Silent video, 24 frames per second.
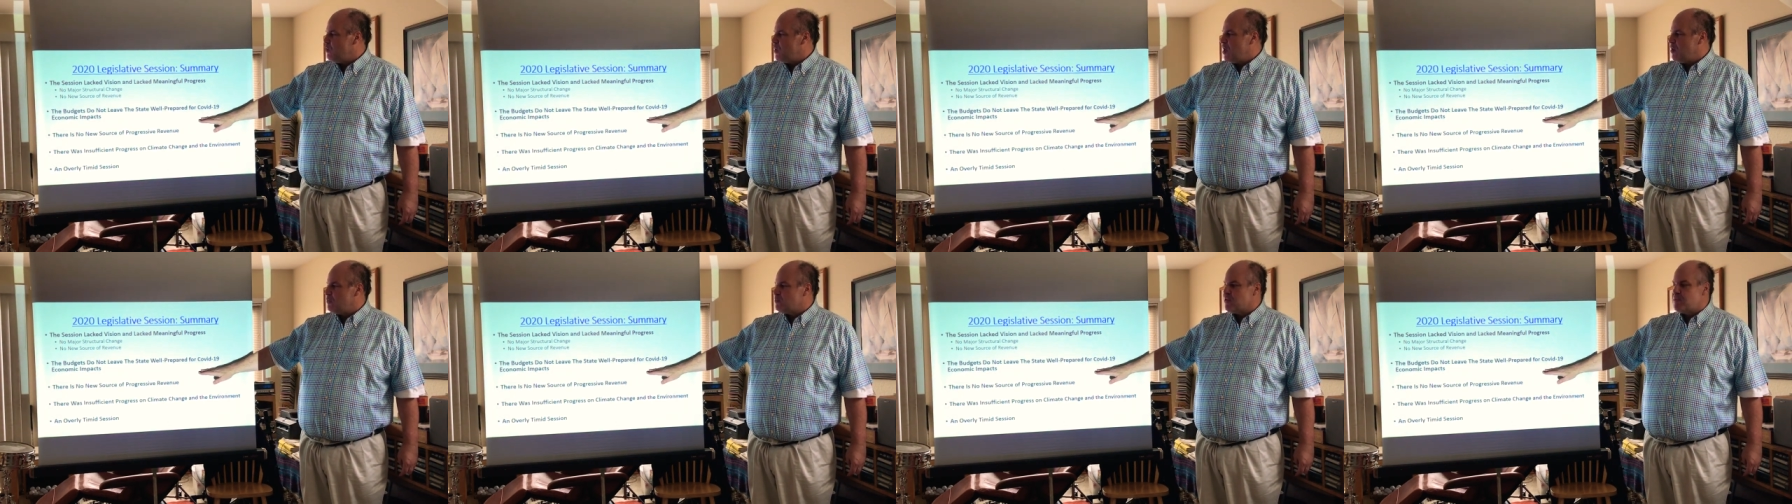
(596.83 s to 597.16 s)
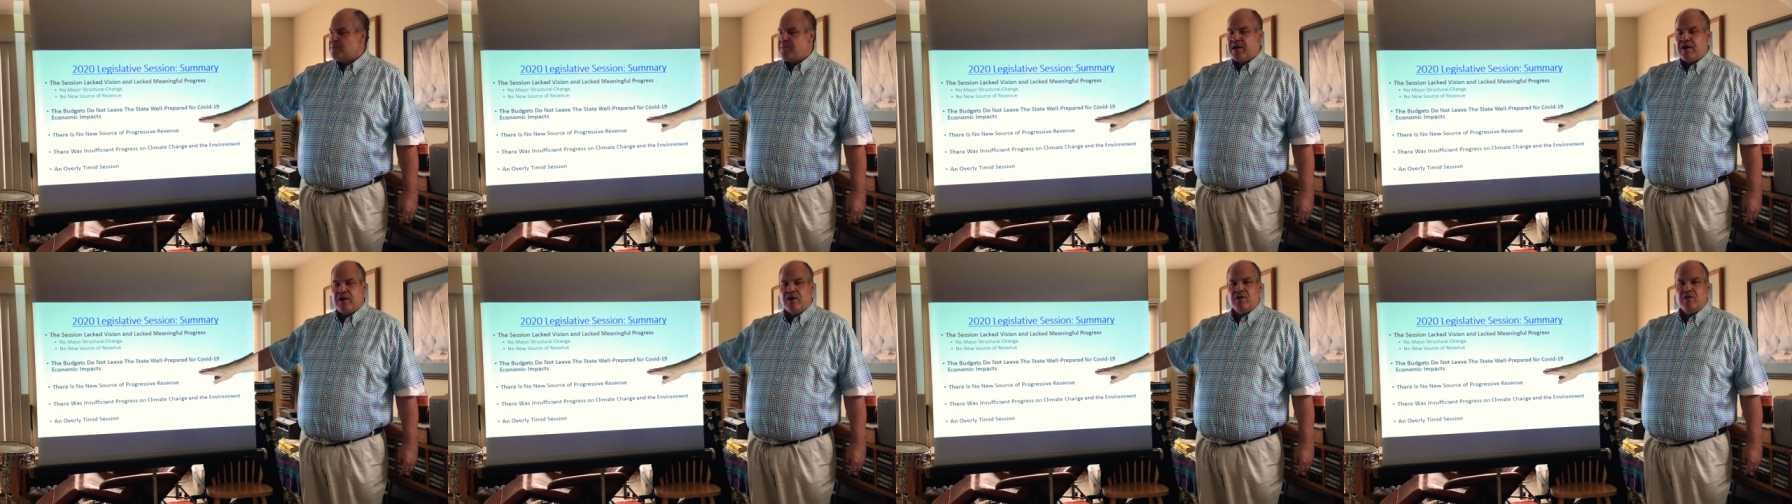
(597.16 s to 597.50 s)
well
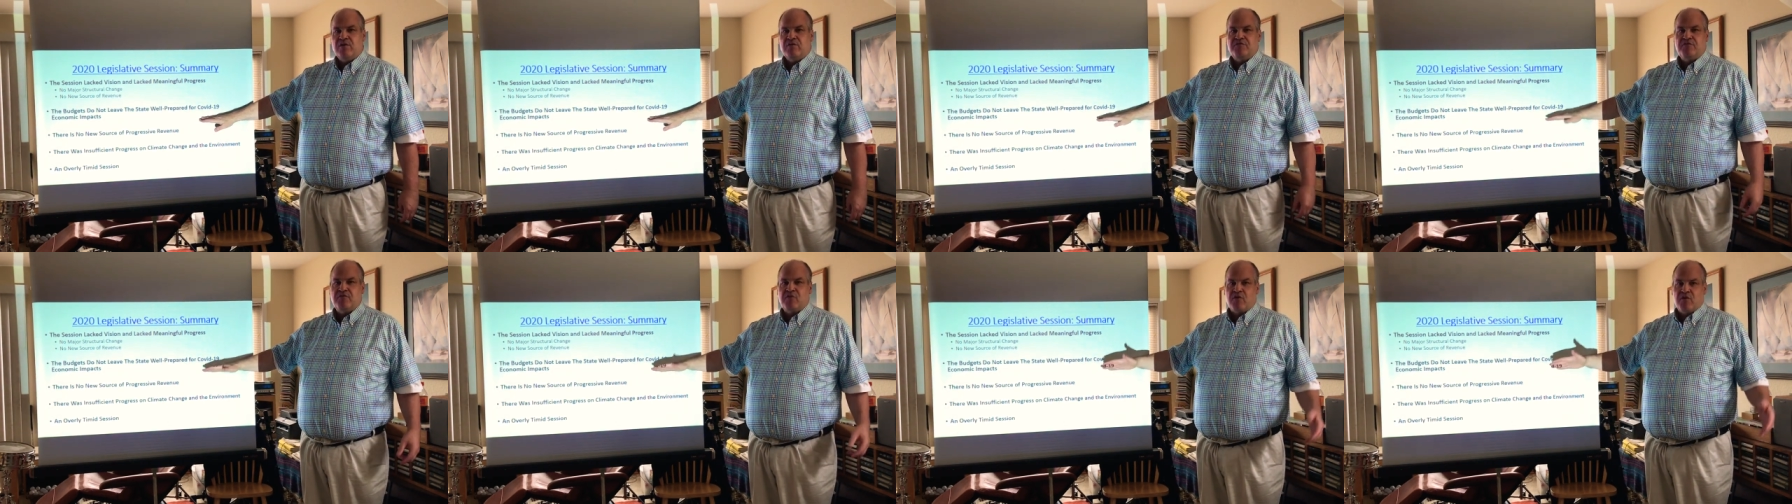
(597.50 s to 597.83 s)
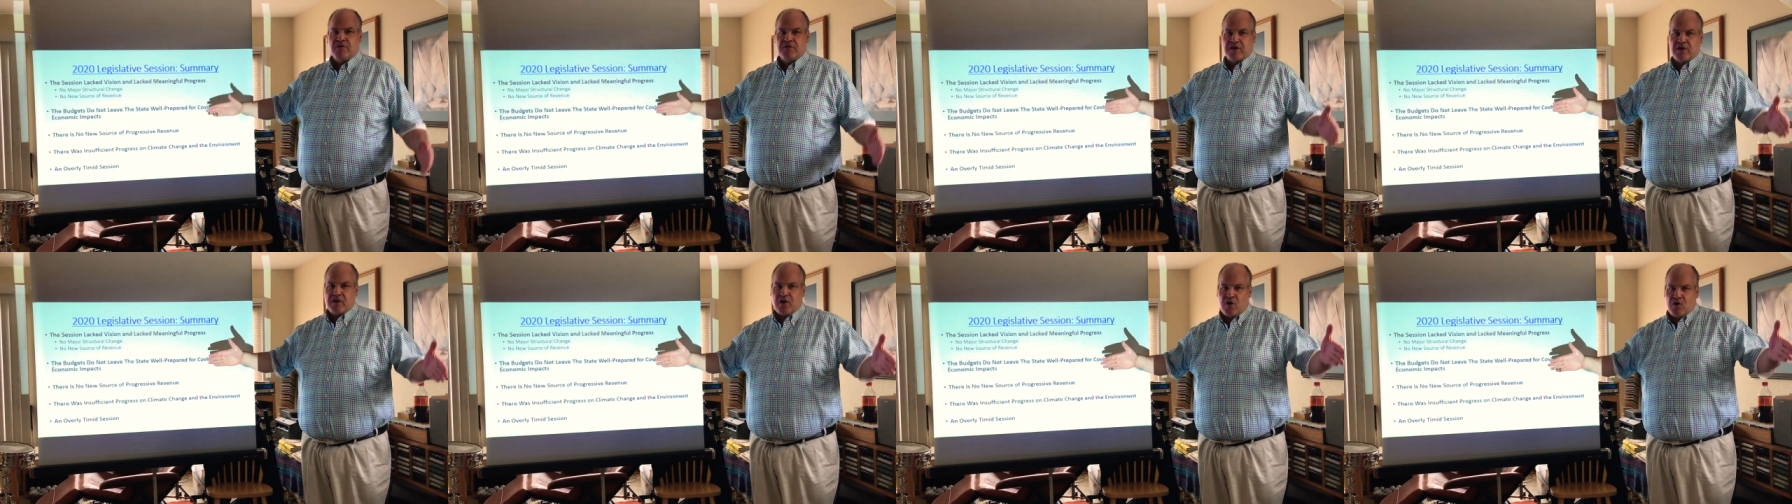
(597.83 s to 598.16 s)
prepared
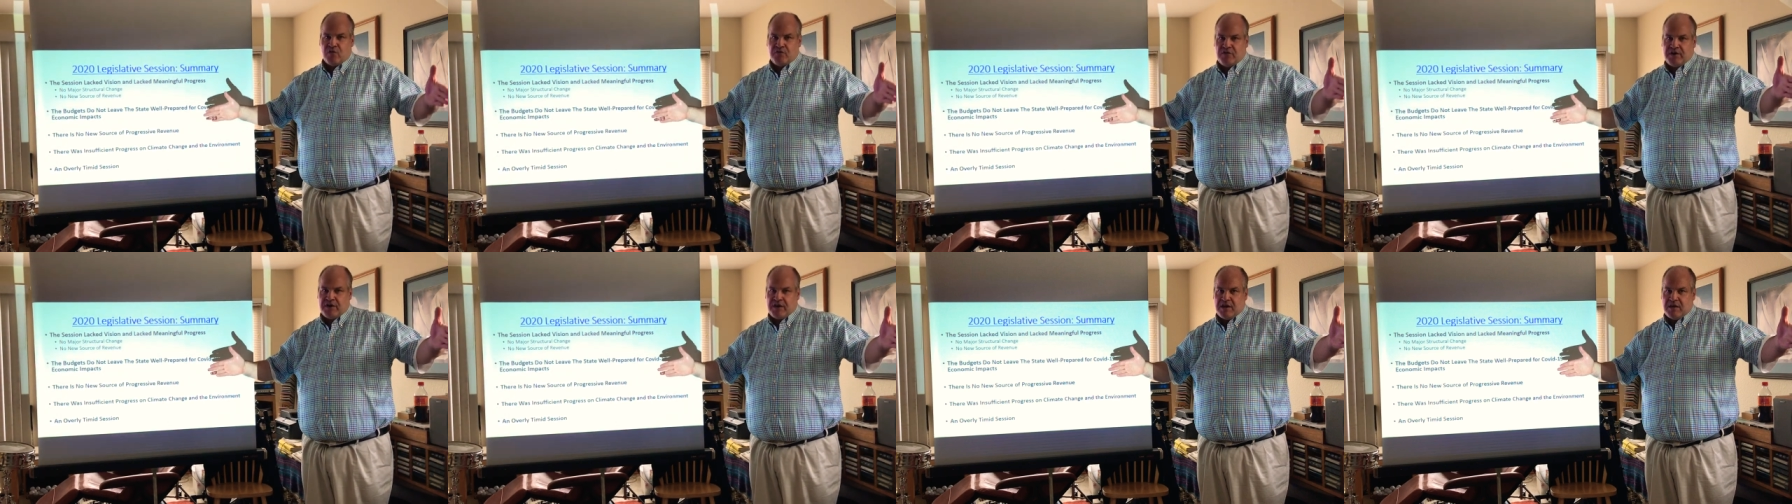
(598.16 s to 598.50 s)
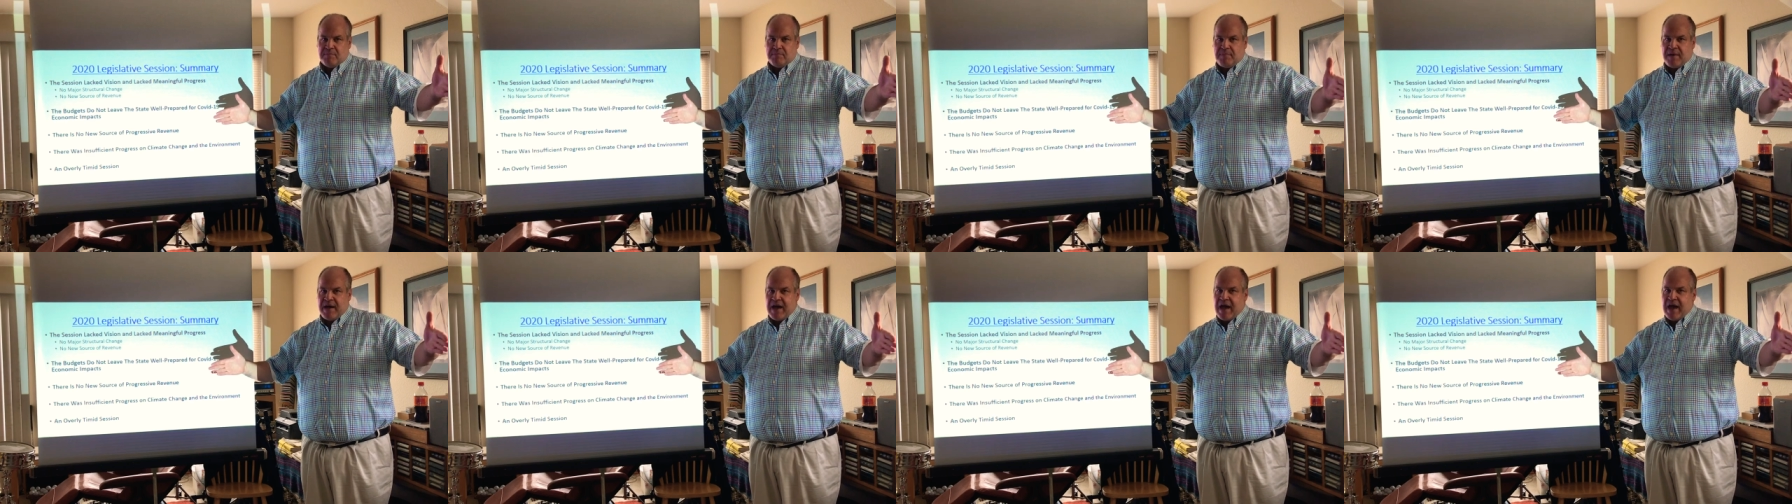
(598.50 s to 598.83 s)
for the COVID
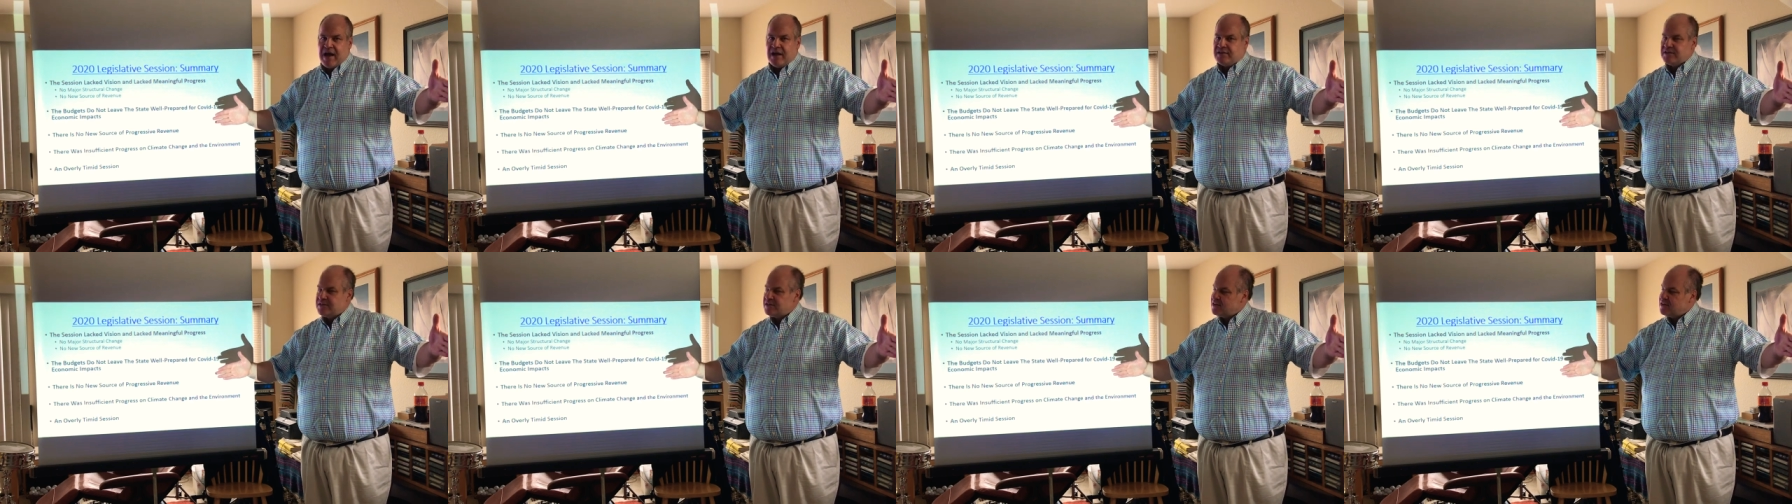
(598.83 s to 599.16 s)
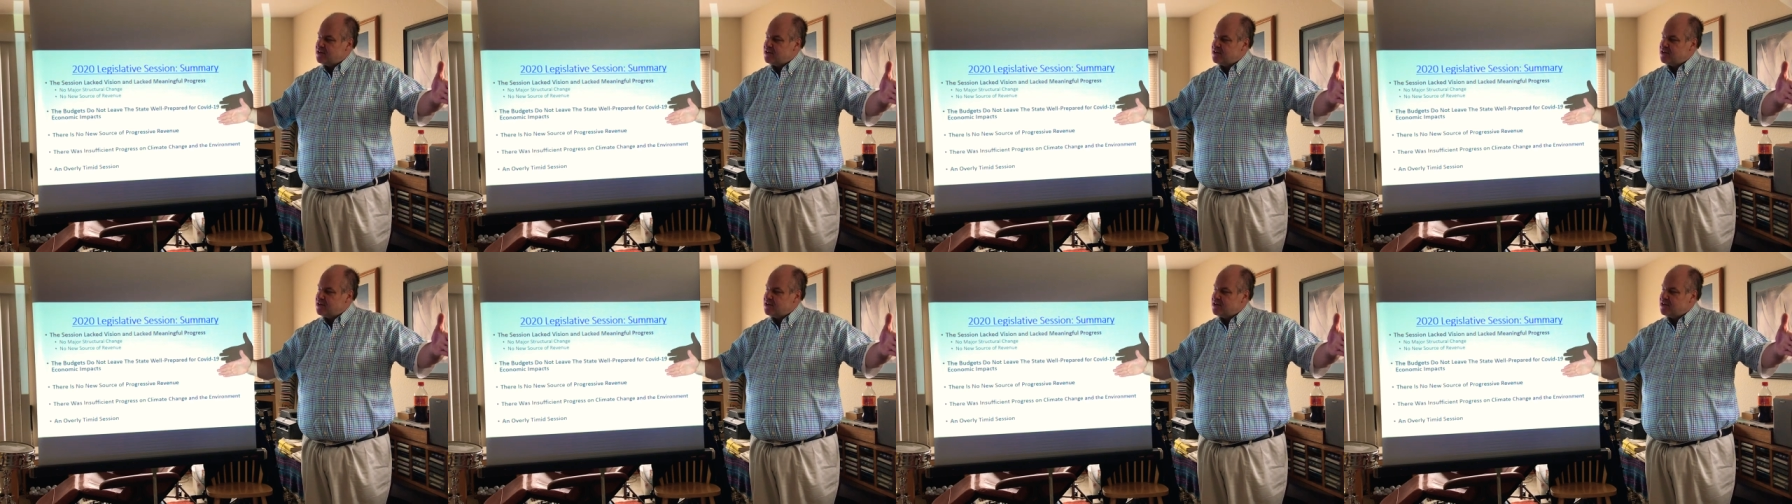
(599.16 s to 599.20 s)
impacts.